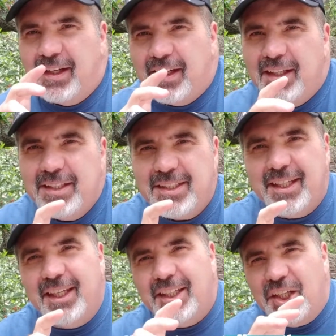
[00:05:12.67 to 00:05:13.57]
He
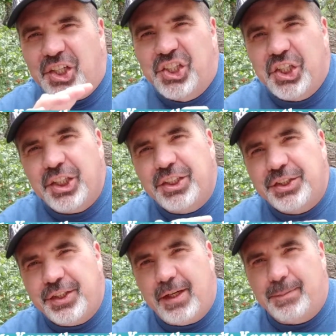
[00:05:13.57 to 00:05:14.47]
said, a good
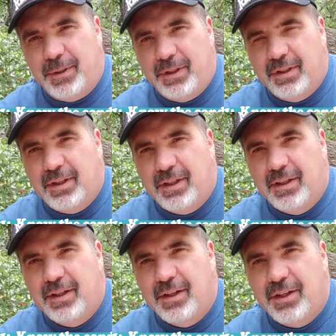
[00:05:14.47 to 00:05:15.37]
shepherd
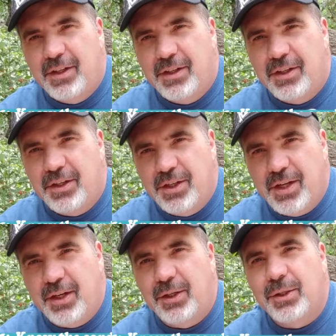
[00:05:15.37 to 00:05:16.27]

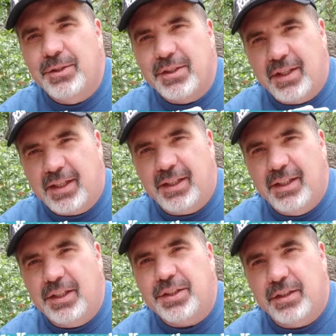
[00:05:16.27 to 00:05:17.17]
knows the
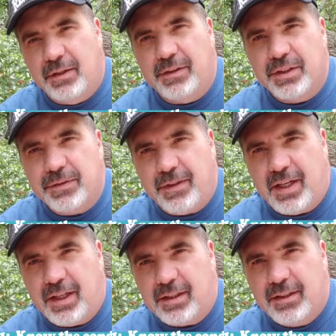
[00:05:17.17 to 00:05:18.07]
condition of his
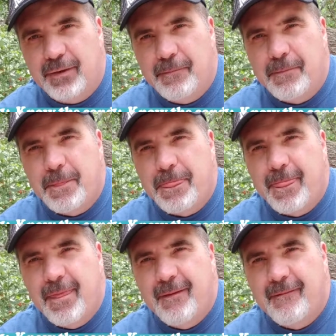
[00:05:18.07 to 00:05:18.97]
flock.
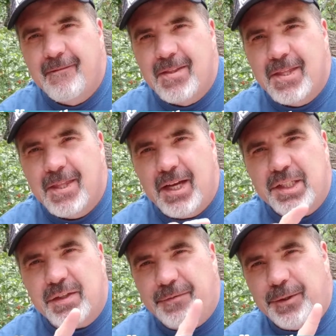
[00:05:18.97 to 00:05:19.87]

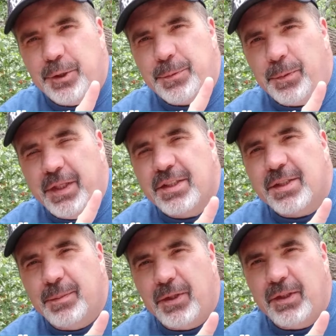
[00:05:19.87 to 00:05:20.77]
That's the first
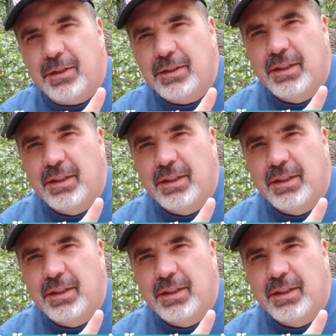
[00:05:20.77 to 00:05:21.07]
principle